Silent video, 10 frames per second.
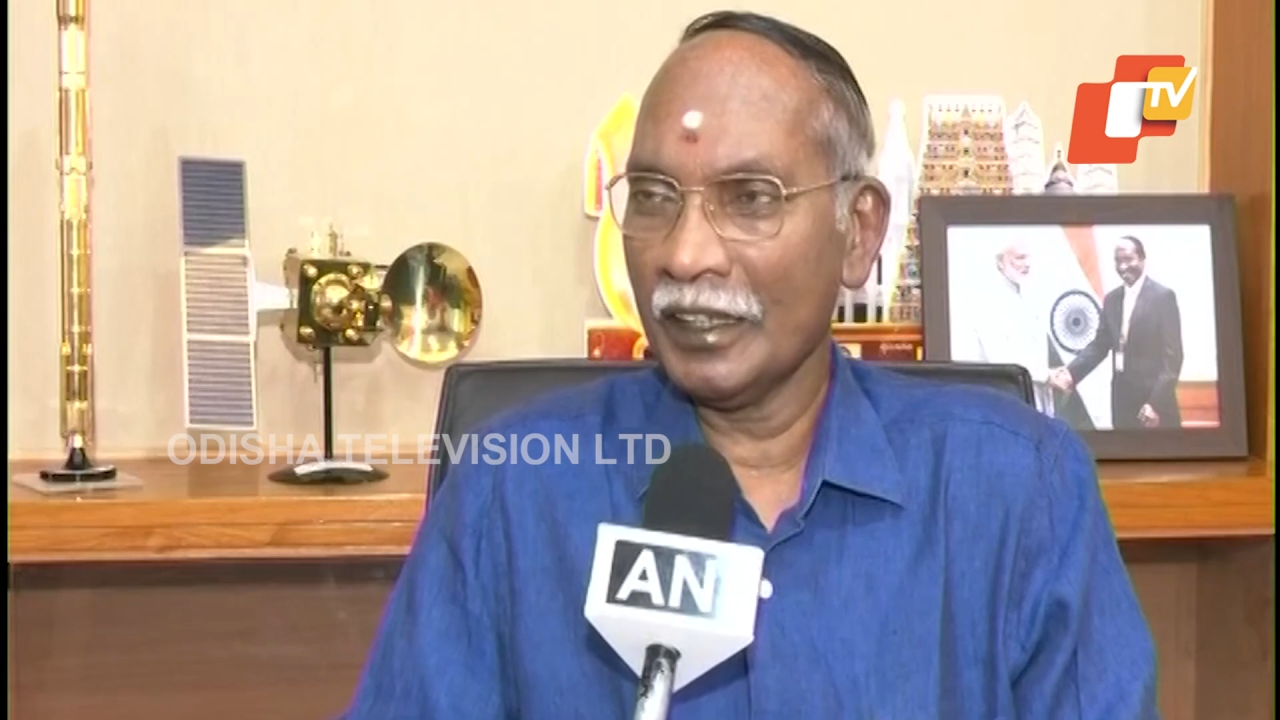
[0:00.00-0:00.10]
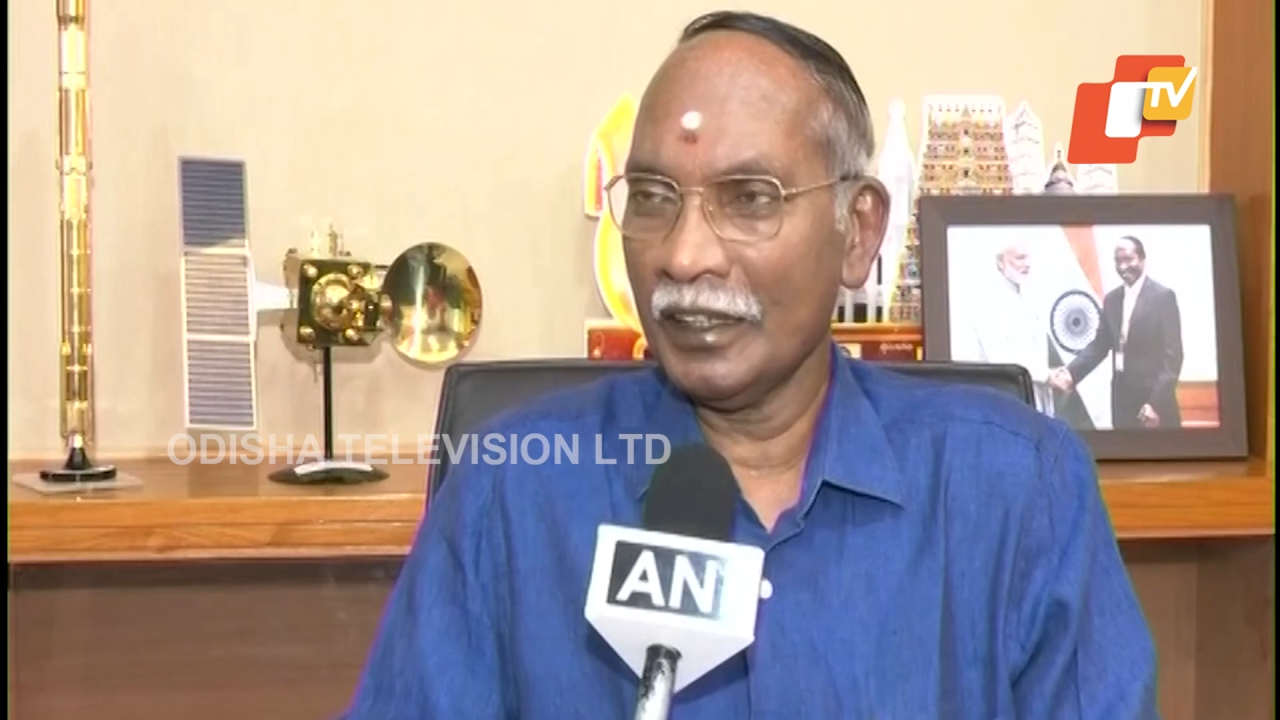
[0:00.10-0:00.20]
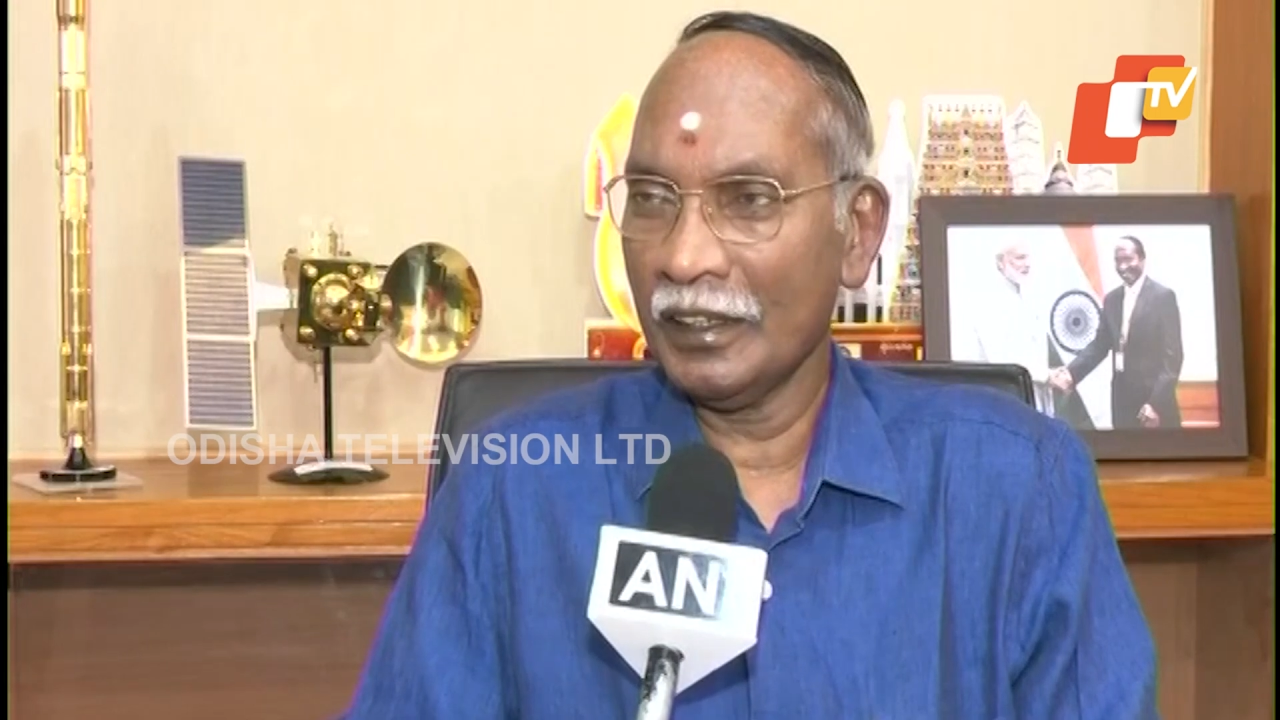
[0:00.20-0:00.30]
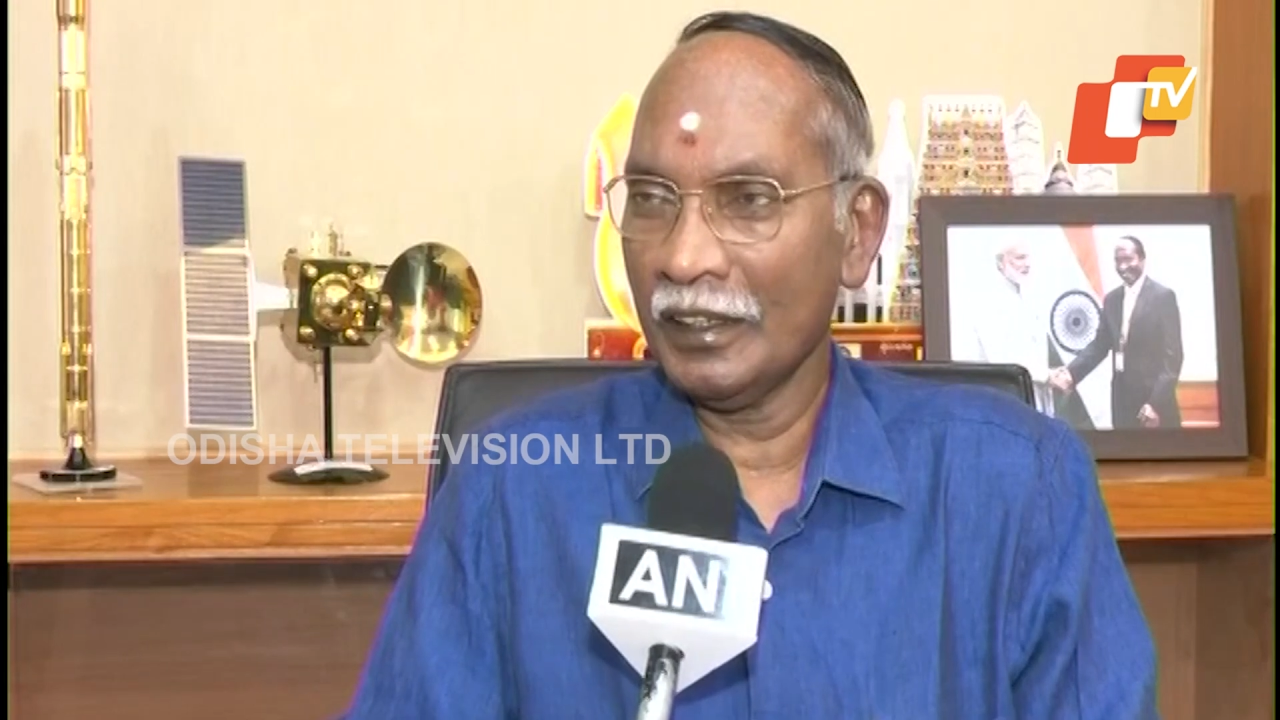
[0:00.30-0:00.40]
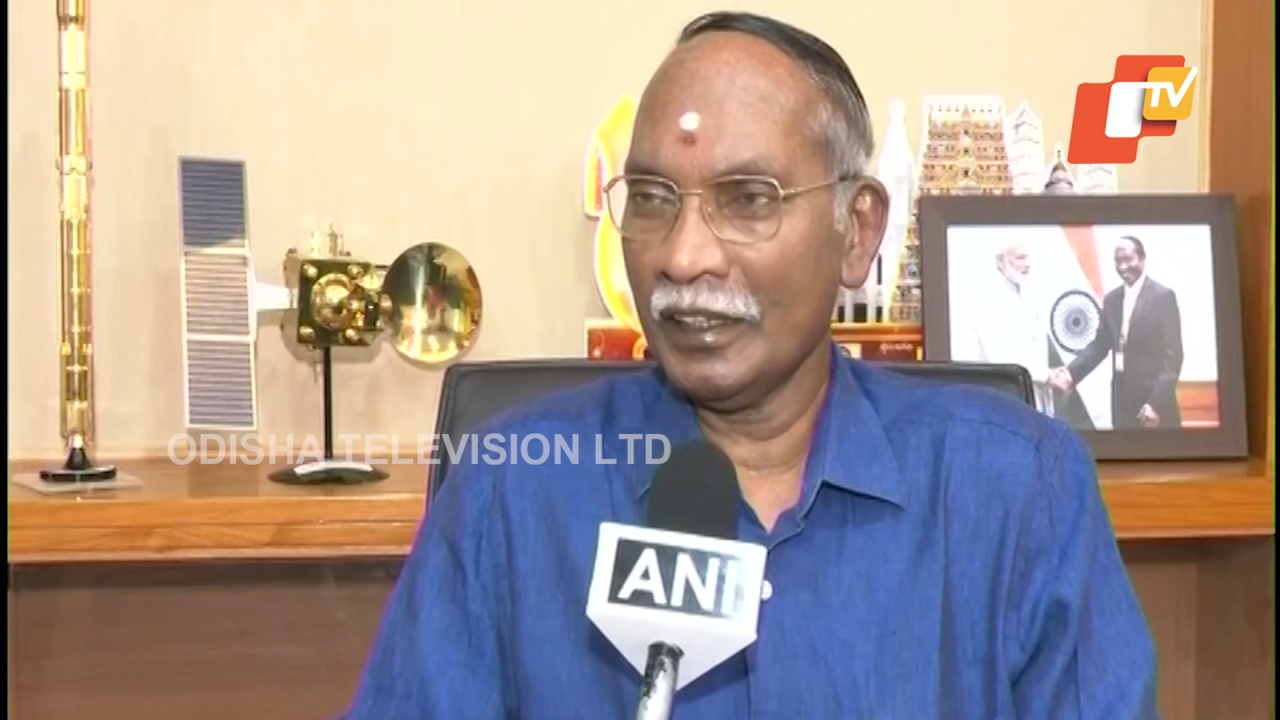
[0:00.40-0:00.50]

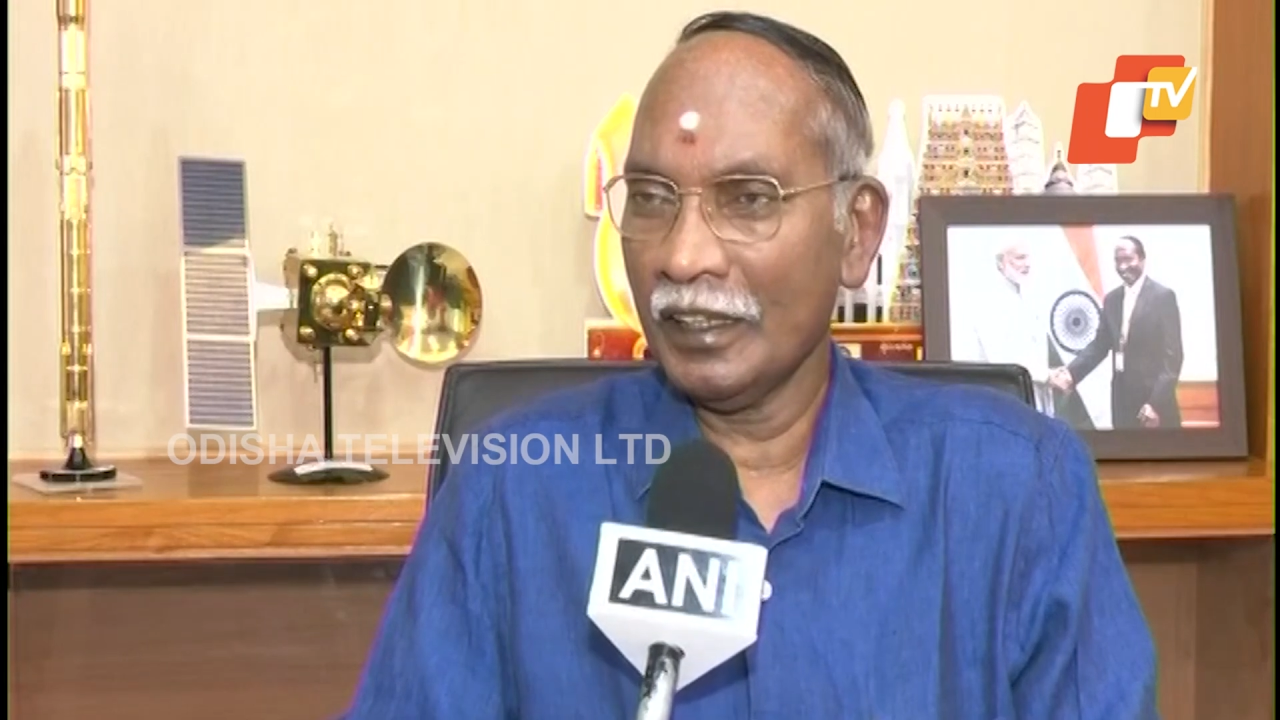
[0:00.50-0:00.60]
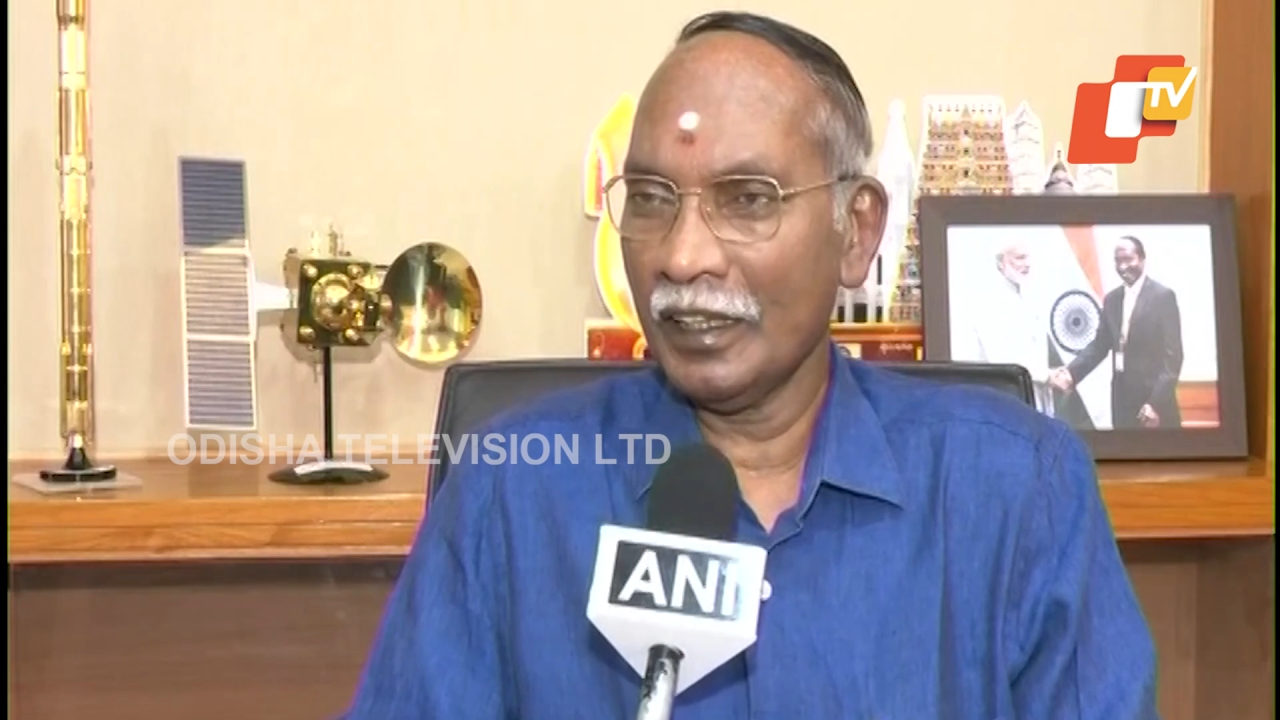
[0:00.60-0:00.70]
uh,